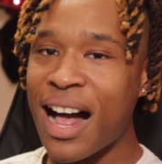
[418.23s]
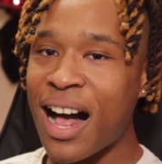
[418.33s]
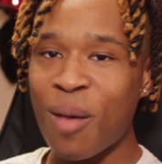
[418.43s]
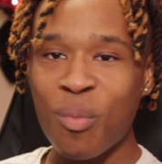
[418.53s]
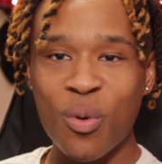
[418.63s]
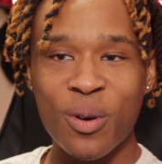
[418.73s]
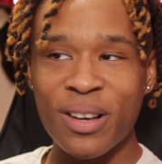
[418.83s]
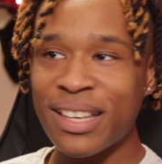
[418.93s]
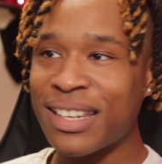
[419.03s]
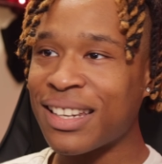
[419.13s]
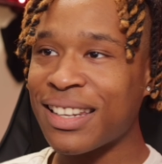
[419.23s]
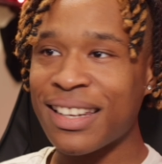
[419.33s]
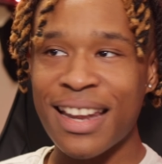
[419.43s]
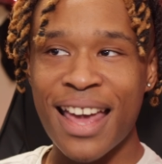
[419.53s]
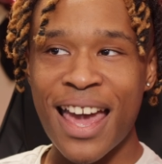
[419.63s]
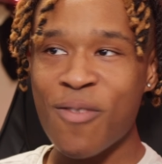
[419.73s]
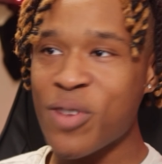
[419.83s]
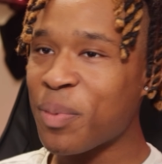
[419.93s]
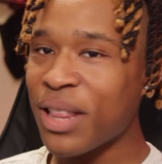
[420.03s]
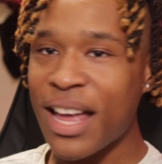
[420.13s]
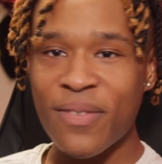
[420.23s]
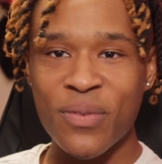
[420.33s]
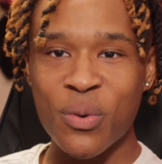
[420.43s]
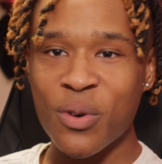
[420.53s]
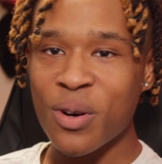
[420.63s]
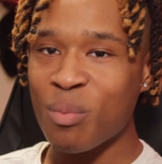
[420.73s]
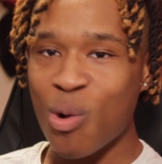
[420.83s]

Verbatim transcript: I'm on every platform,